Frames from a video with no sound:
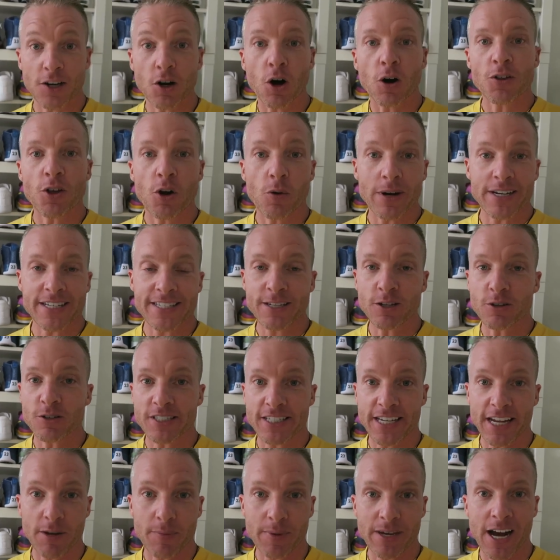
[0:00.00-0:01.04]
And although I still
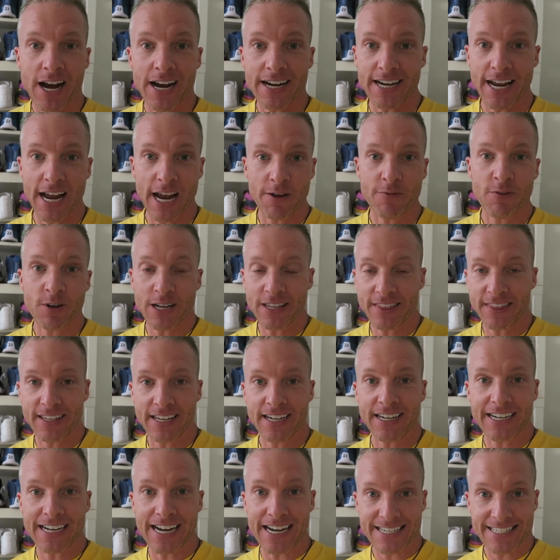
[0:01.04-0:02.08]
stand behind
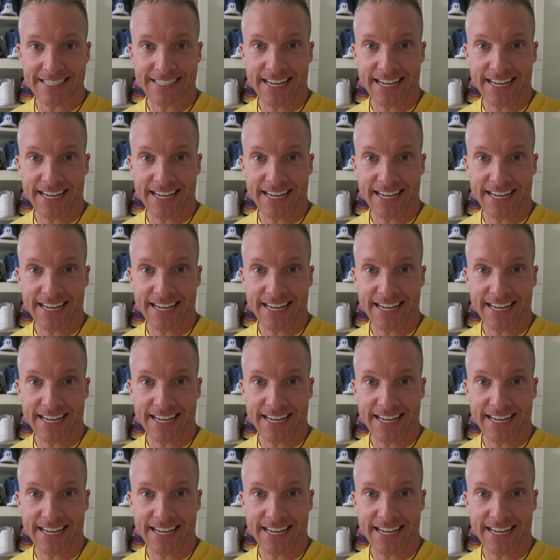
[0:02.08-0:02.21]
everything I